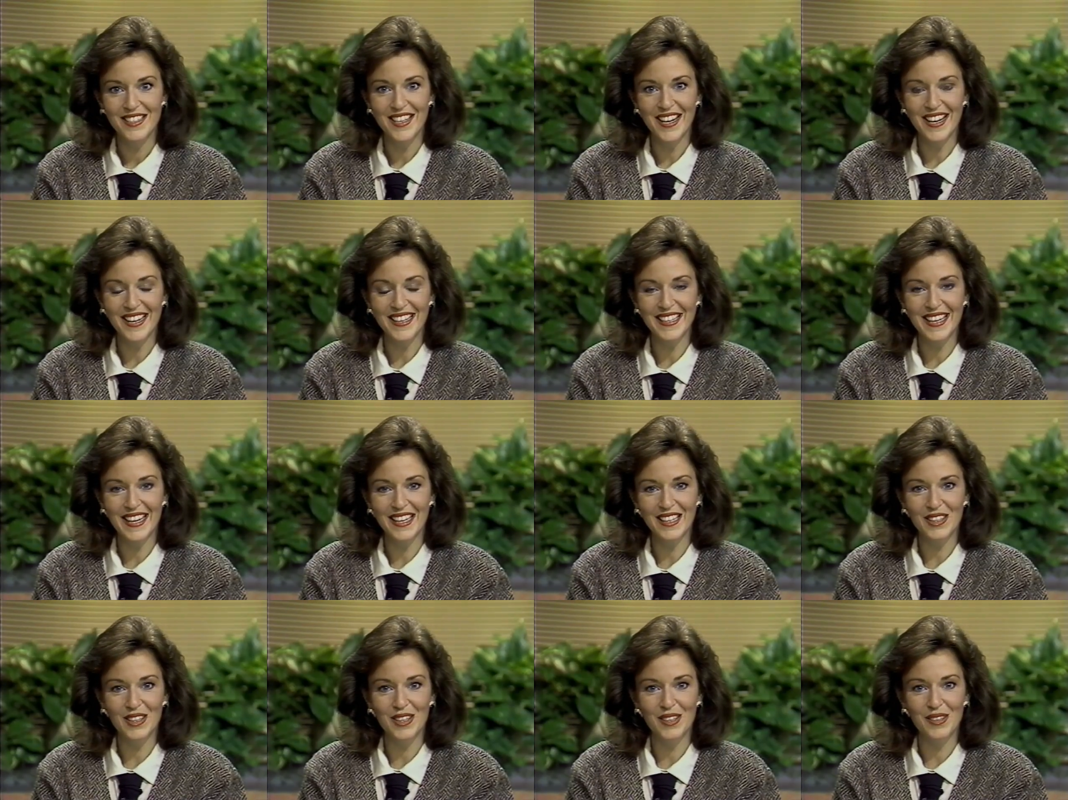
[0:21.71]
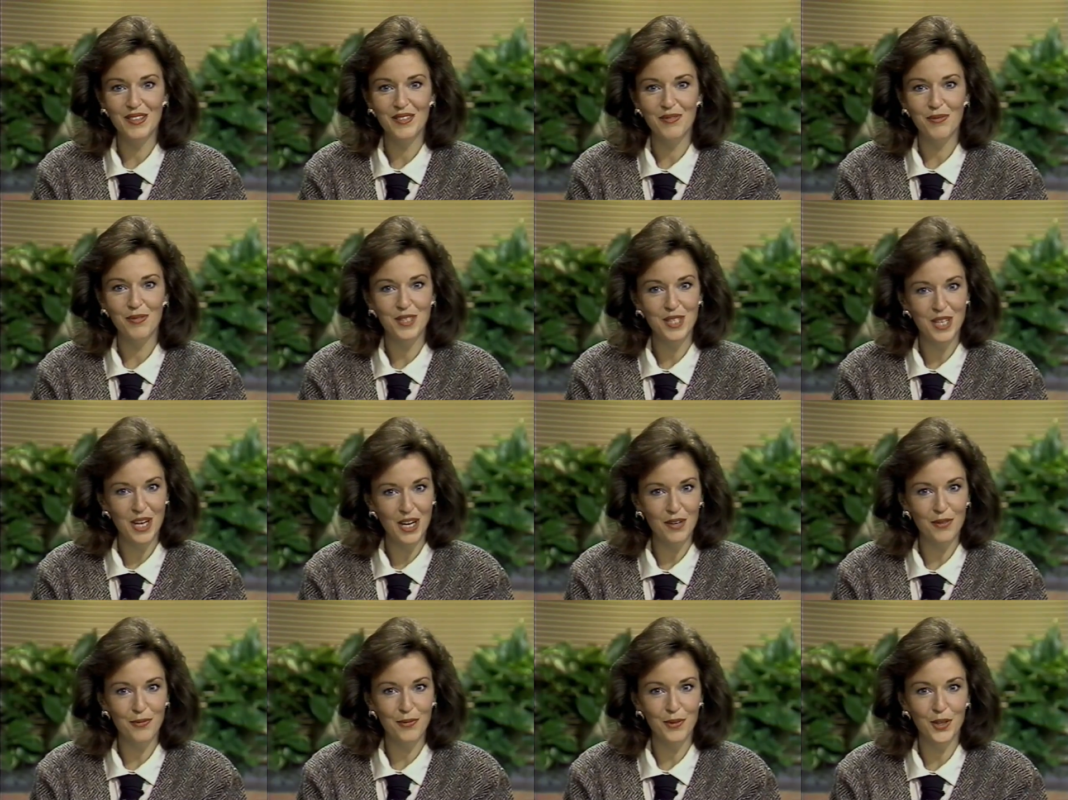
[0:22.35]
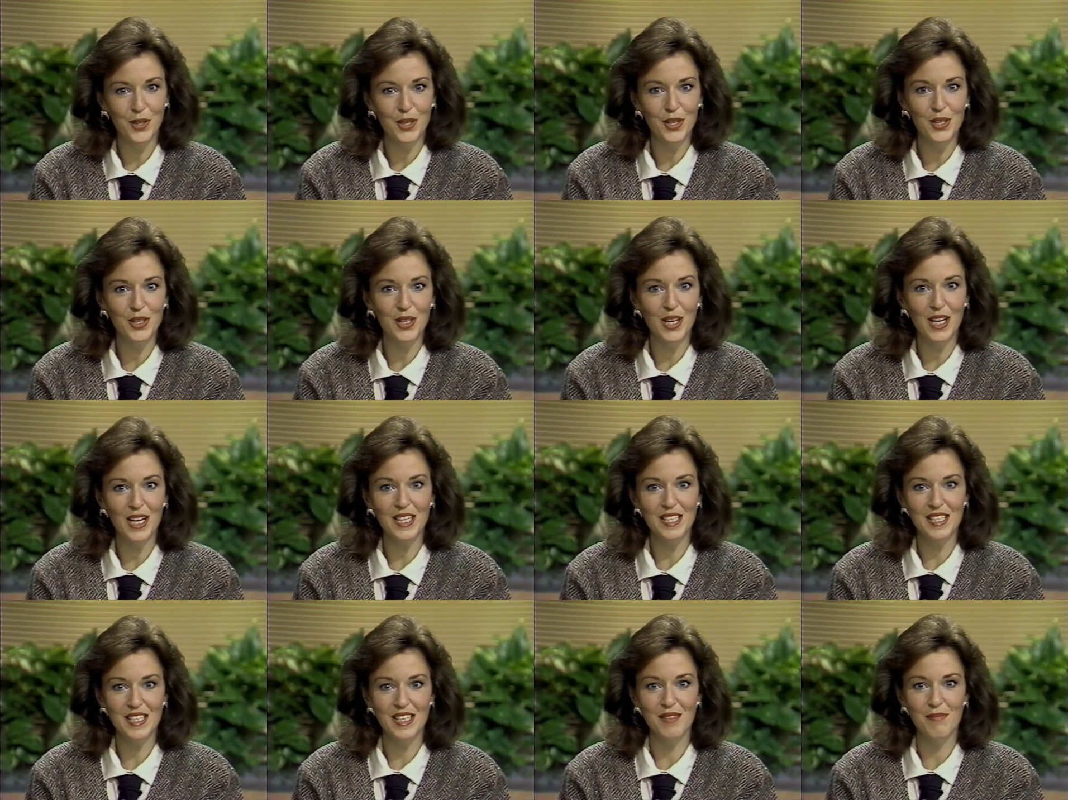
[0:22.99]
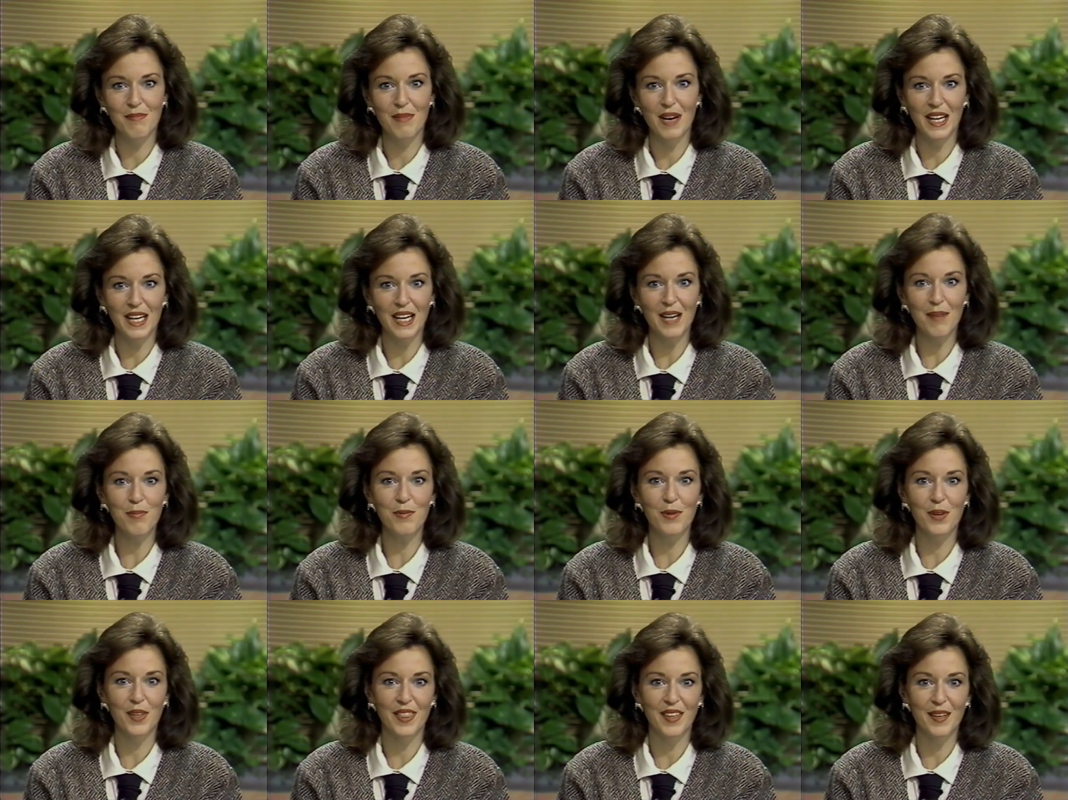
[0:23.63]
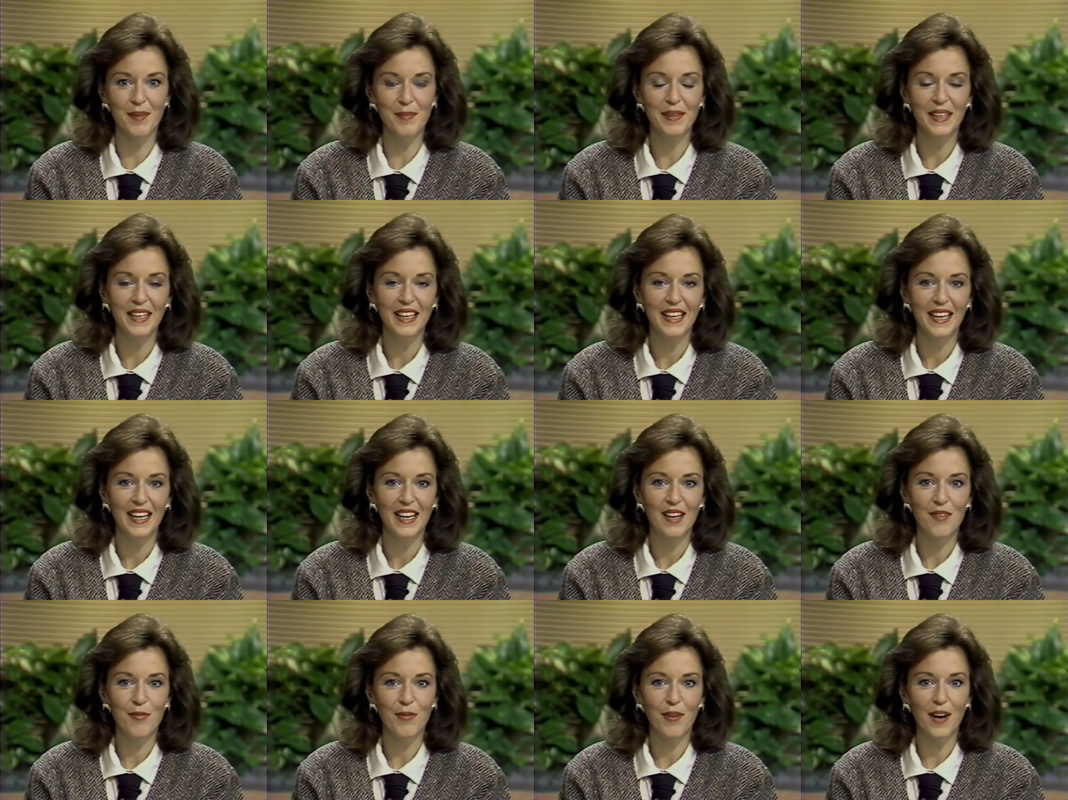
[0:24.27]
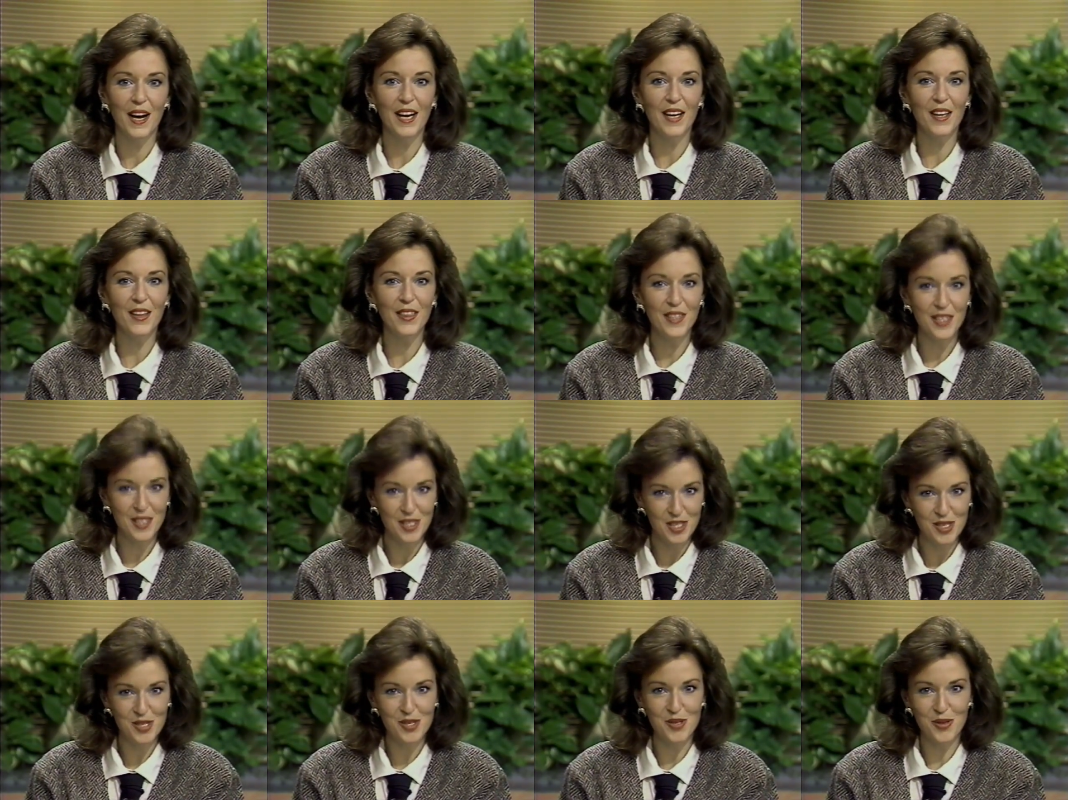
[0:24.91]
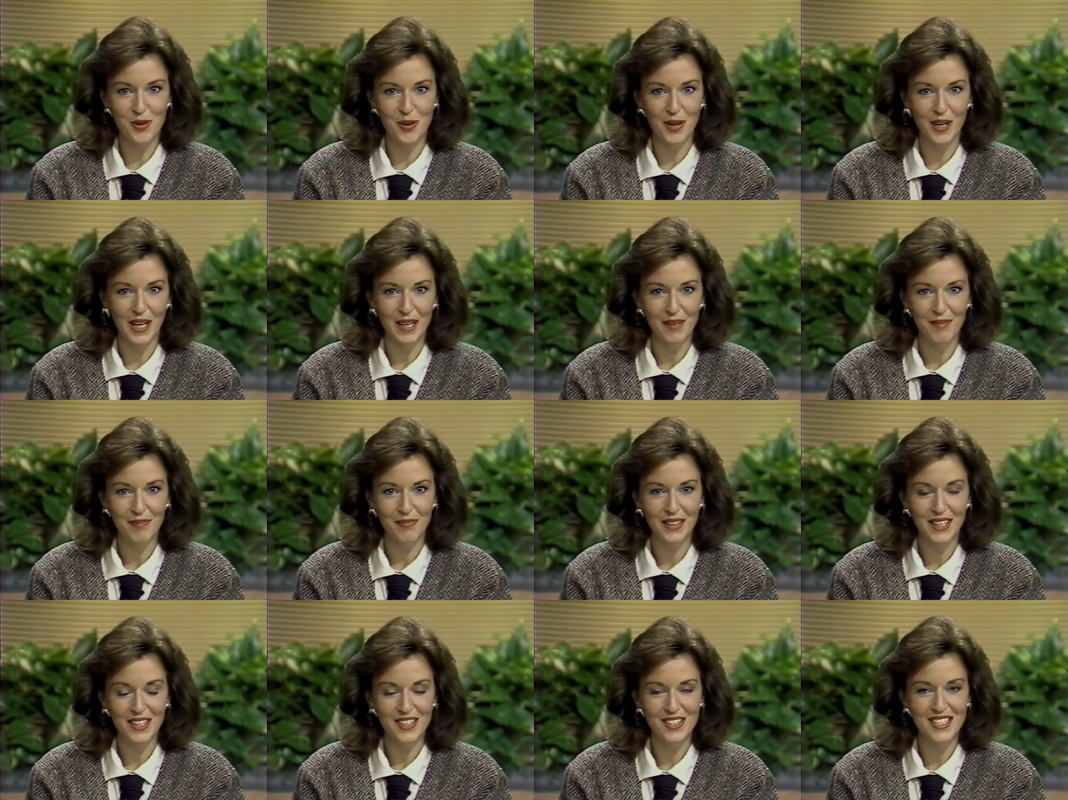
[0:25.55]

John Yeager and photographer Kurt Austin met up with them and filed this story.